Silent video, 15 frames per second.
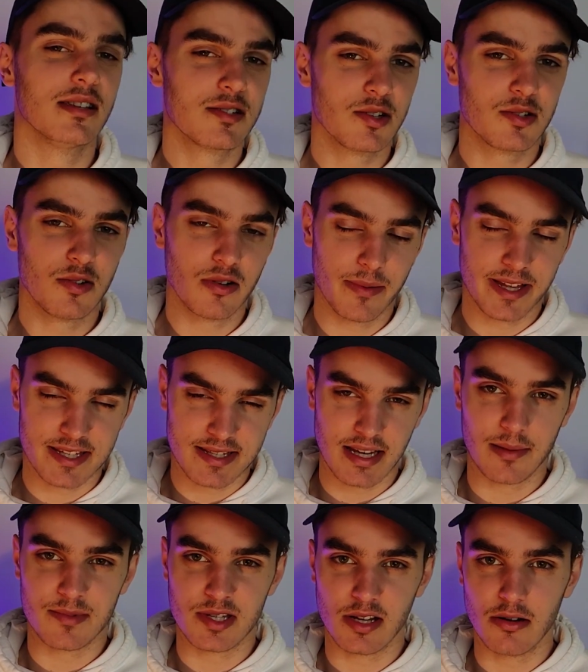Let's not talk about
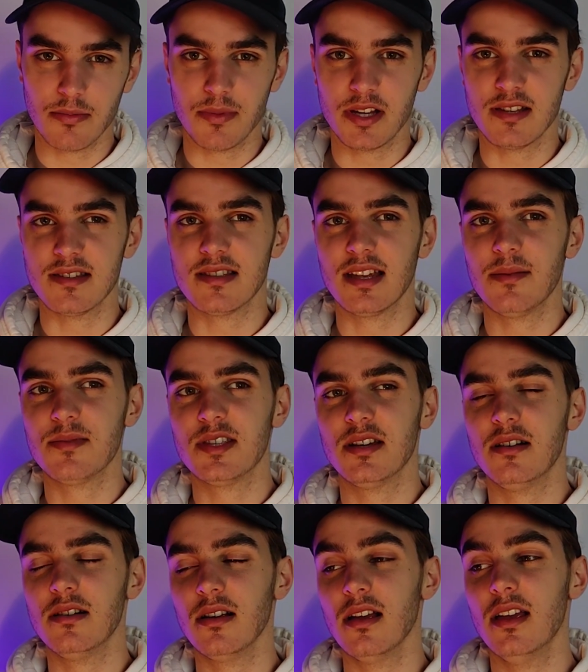Samsung, because
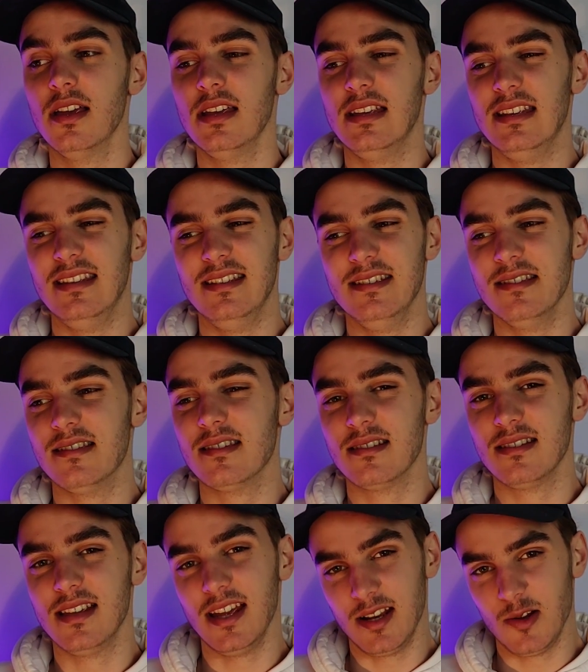Samsung is
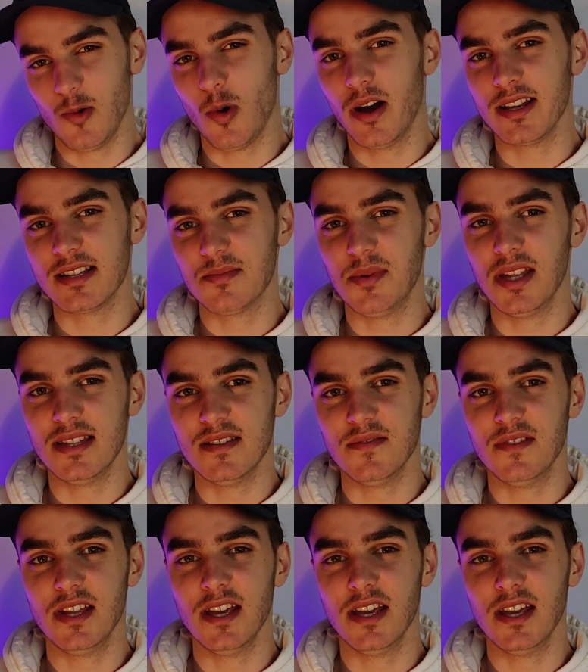getting quite expensive